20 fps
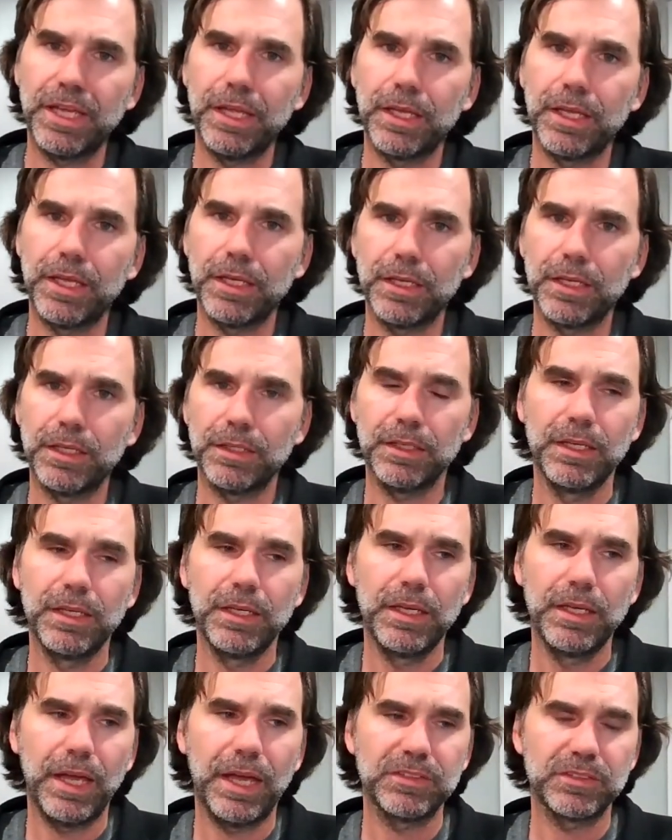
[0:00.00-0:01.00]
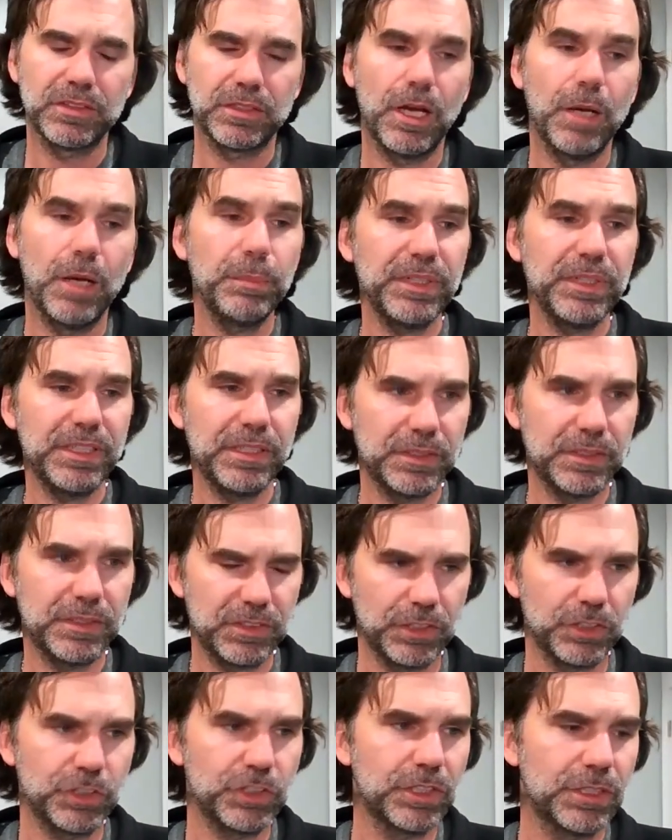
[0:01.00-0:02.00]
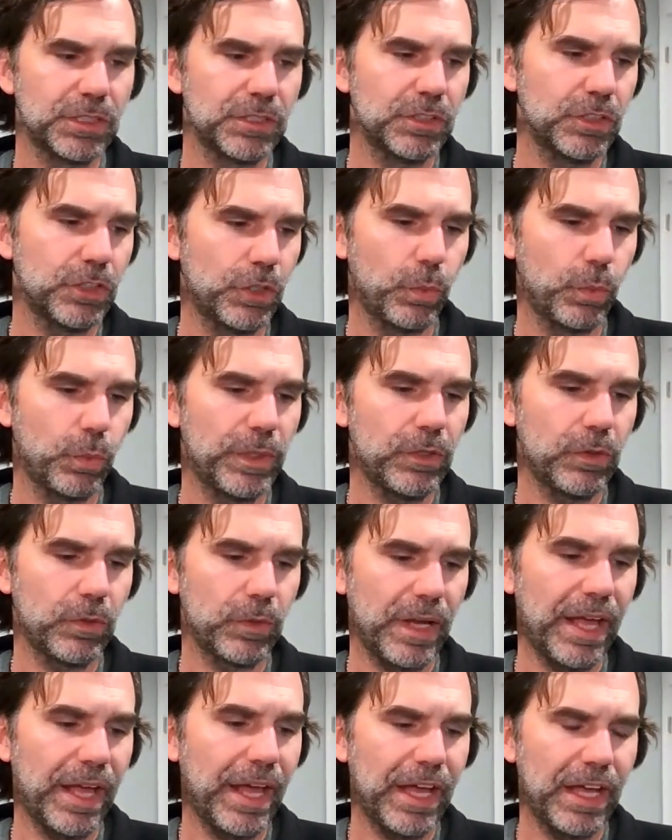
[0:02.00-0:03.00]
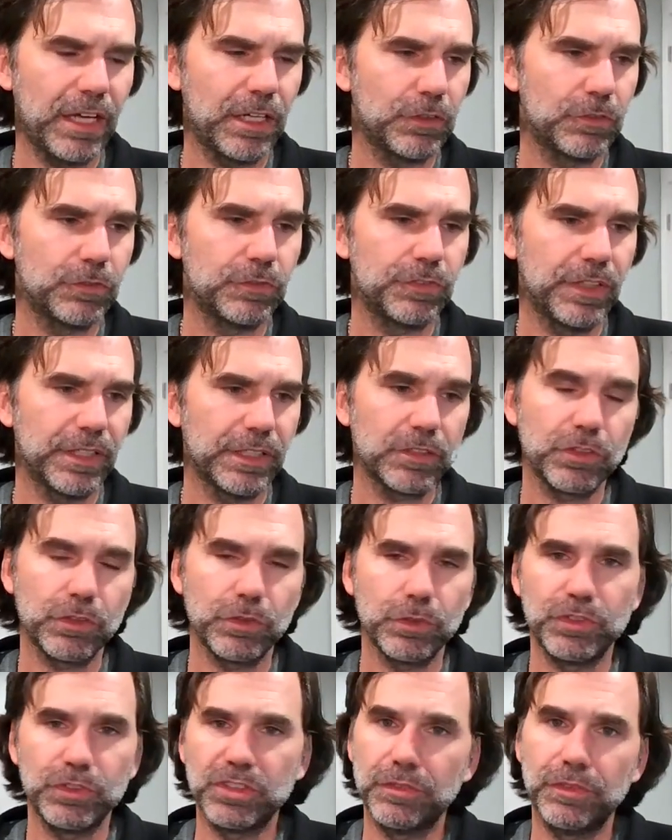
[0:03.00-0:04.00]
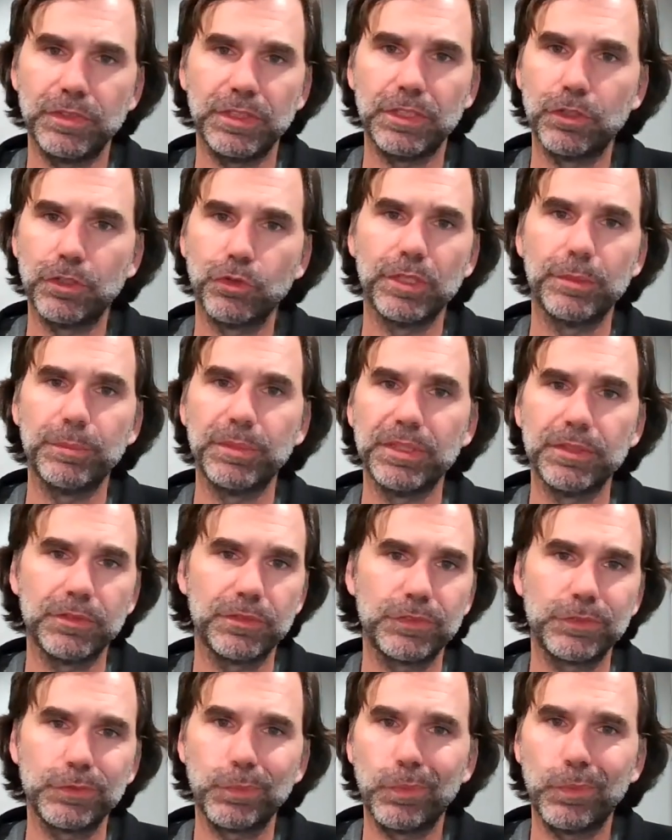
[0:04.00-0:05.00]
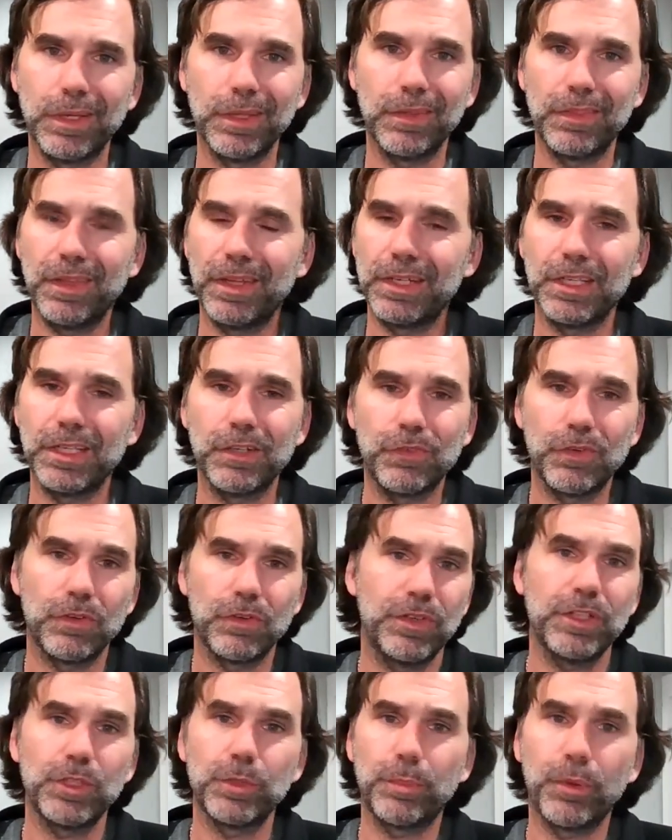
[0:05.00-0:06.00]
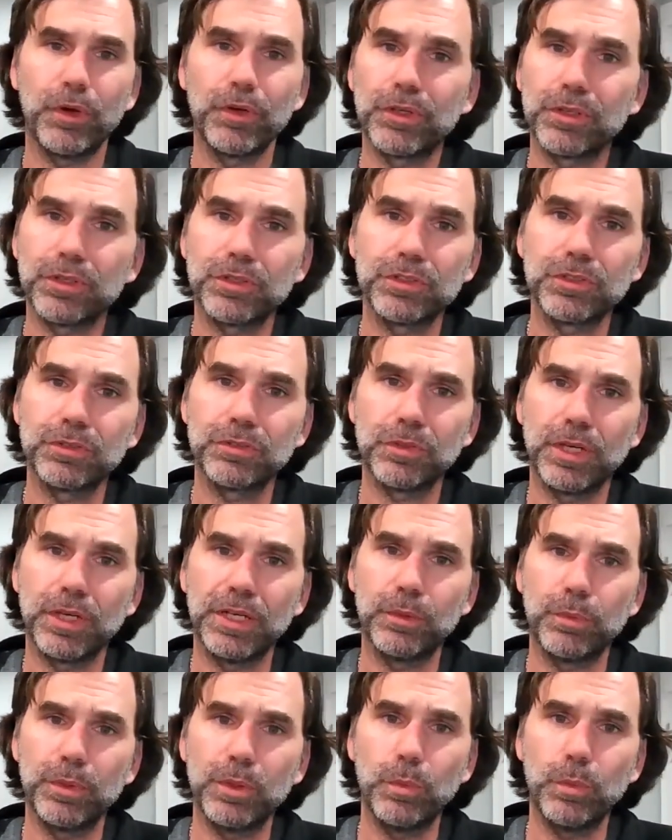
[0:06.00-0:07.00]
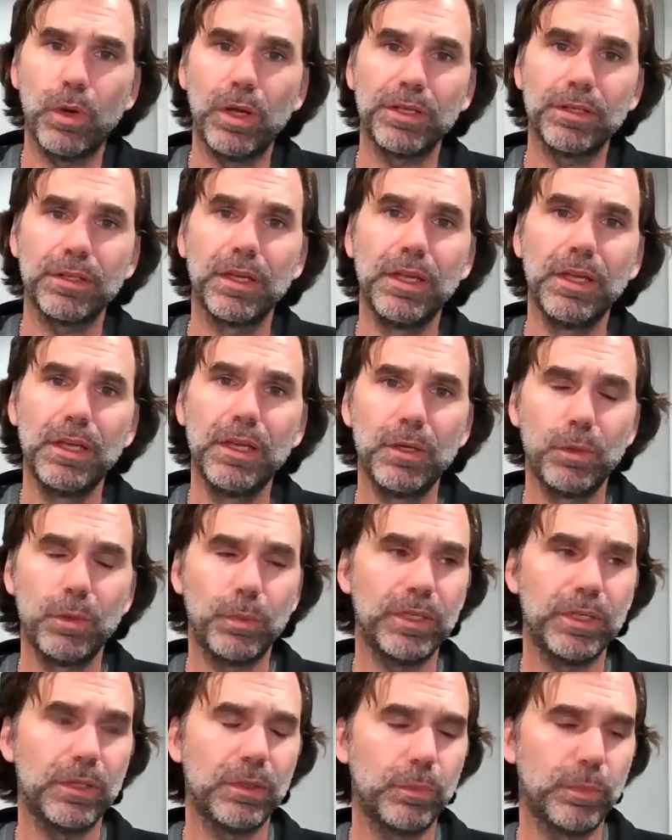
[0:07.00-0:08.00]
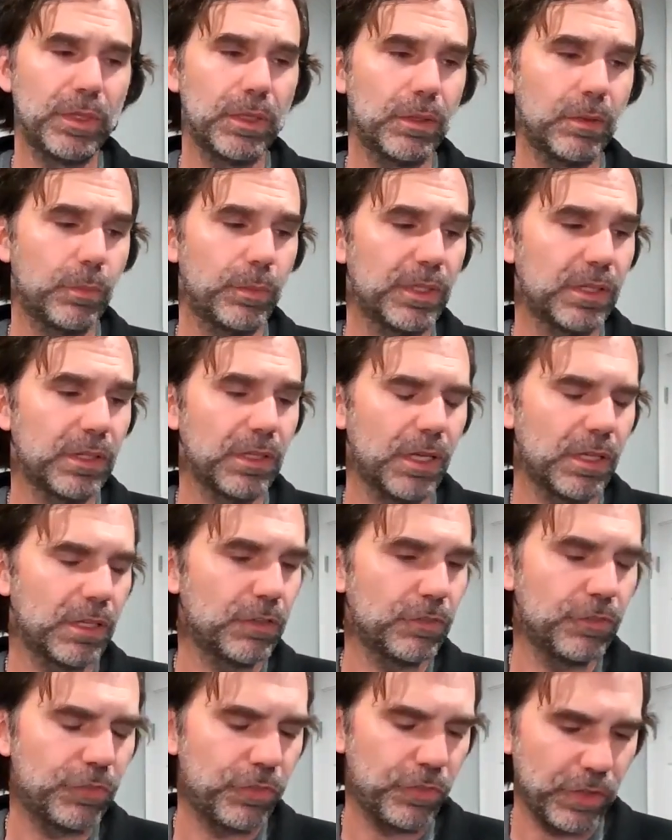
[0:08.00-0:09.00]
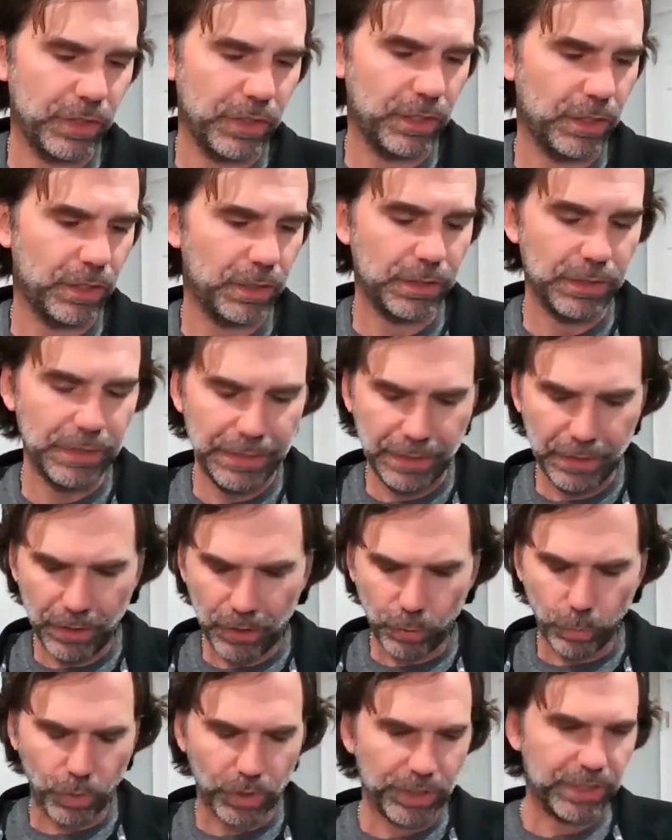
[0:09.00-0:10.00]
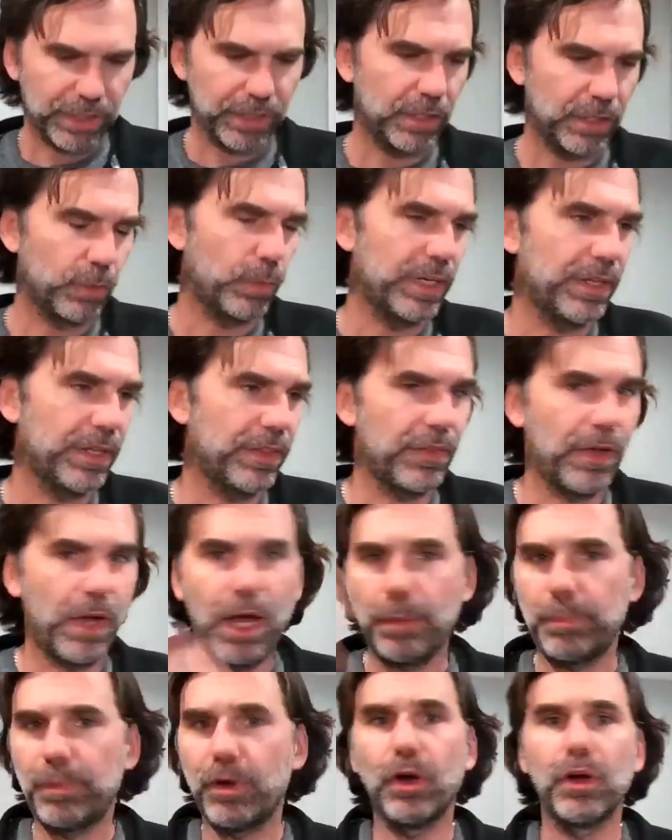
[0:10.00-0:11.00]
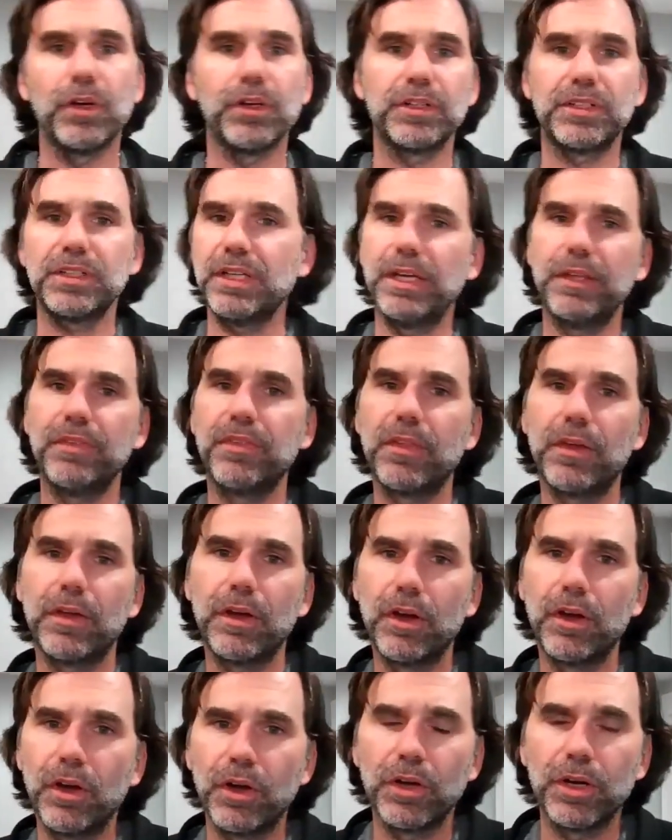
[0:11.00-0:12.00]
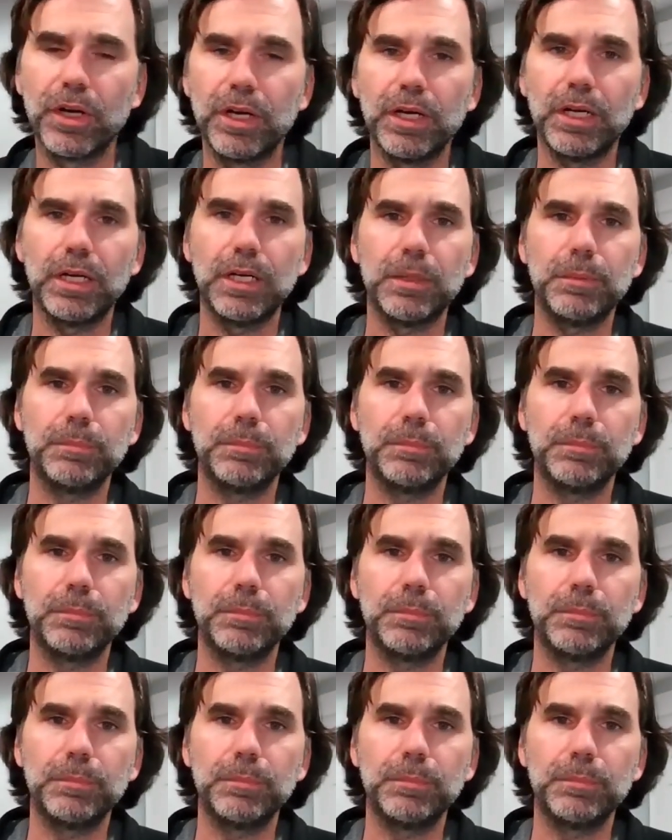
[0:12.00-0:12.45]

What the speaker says: And as a company decision, we don't have exclusivity agreements with any of our vendor partners, right? We love working with Opart and their